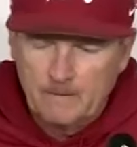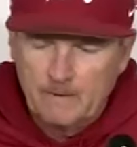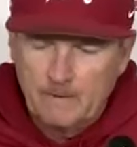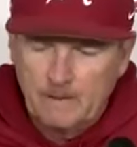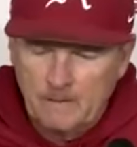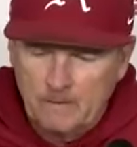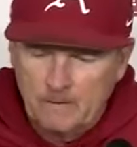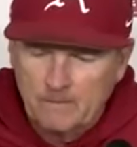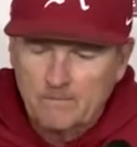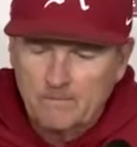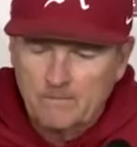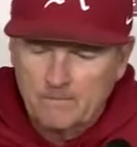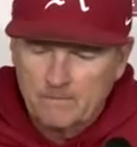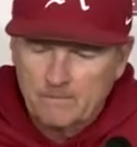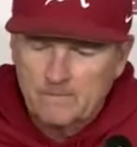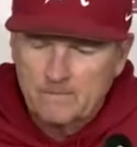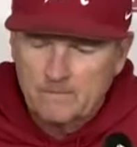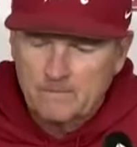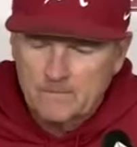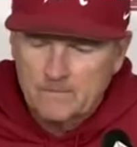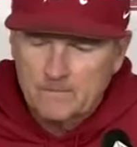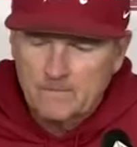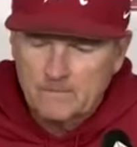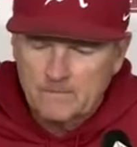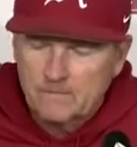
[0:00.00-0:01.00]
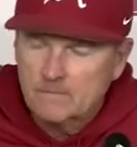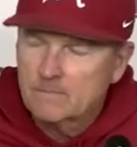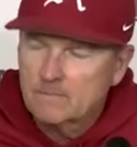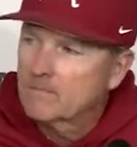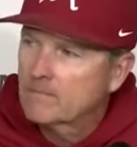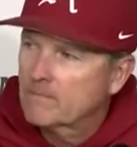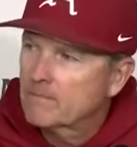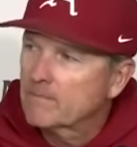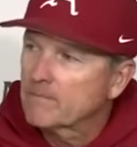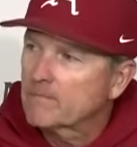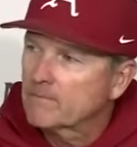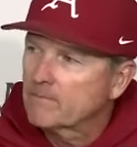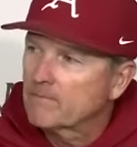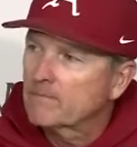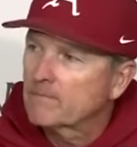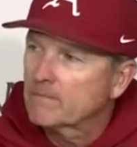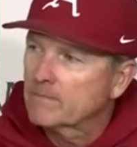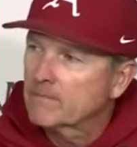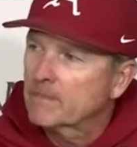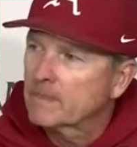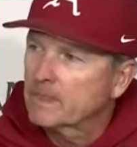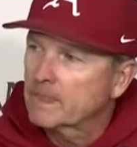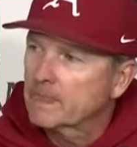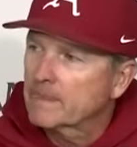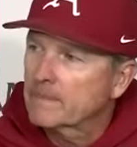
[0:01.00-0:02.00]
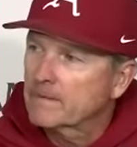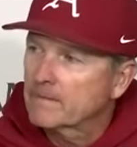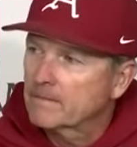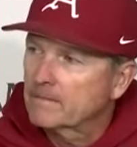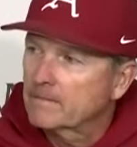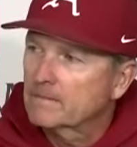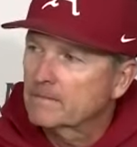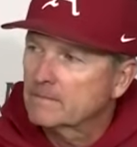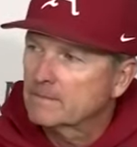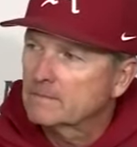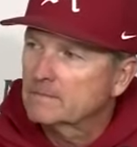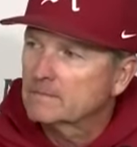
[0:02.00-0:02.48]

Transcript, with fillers: The one uh, in right field early, and then the double play.